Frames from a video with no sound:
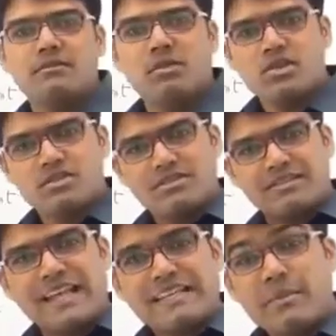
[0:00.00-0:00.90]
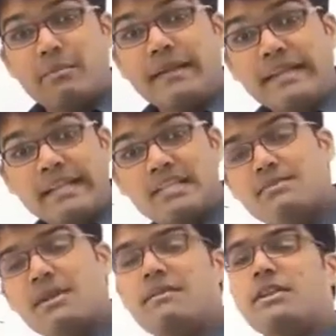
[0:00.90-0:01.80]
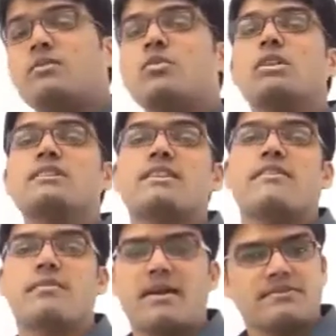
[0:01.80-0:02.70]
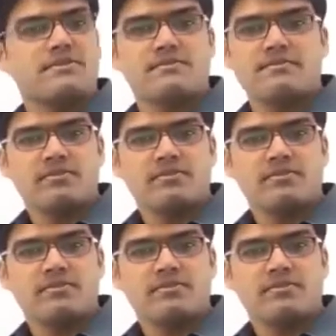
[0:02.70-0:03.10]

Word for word: because that complete arrangement will give you all the 7 marks.